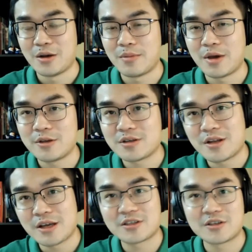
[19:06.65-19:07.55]
Maybe the
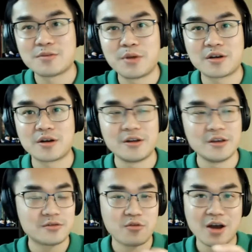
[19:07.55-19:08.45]
next speaker
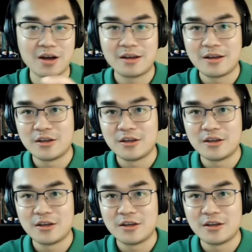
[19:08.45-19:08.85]
is from